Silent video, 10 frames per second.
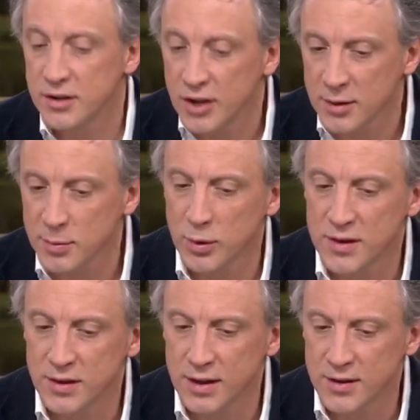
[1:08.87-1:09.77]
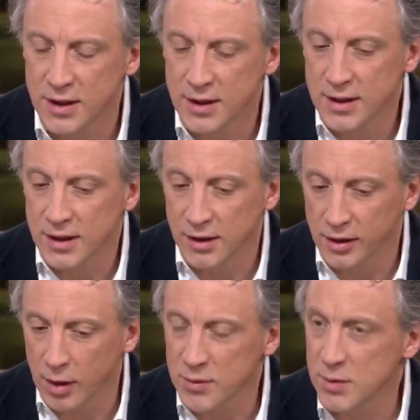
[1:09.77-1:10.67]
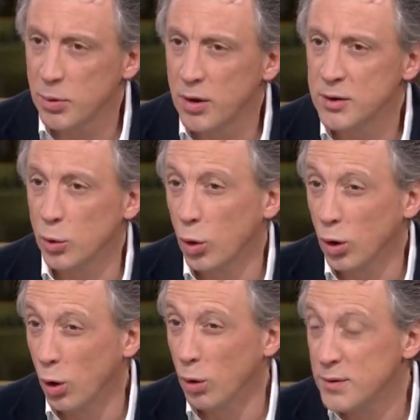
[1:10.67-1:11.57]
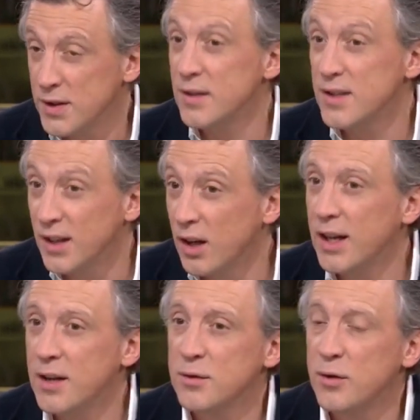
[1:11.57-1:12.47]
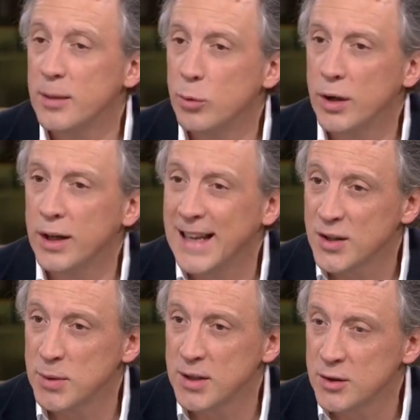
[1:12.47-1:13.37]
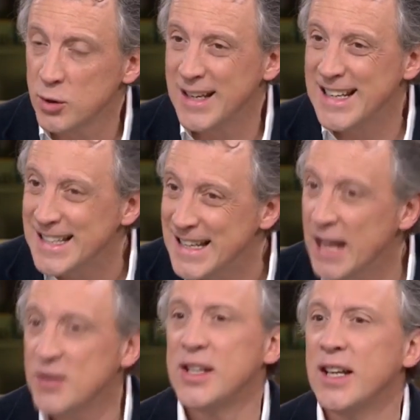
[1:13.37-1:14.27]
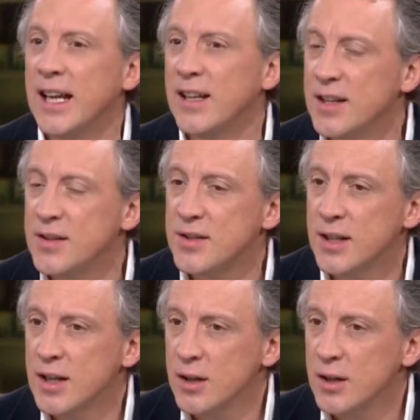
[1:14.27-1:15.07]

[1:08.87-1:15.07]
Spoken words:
The charitable reason is the government's approach all along since the early hours of Friday morning has been to try and de-escalate this,